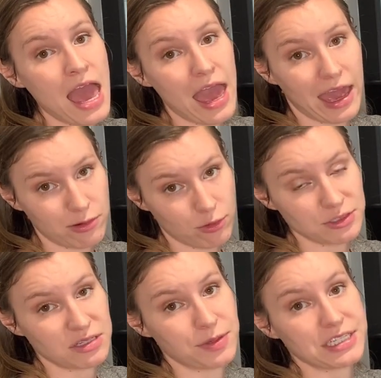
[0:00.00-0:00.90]
and
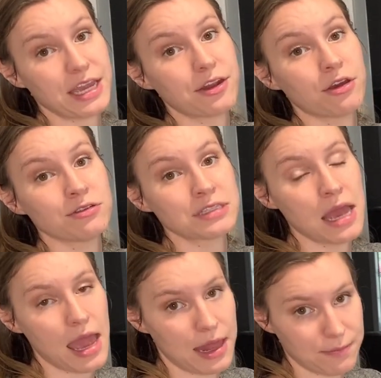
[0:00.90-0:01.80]
roasted potatoes
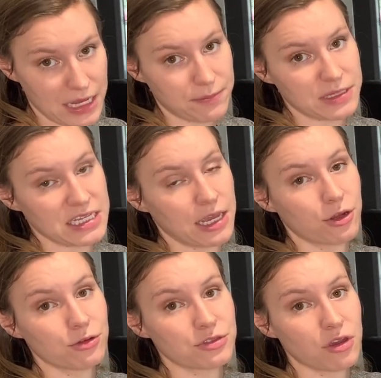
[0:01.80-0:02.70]
and baked
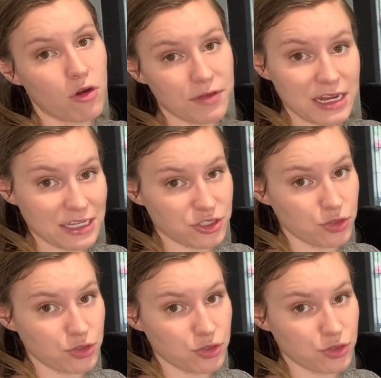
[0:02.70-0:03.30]
potatoes over the next 2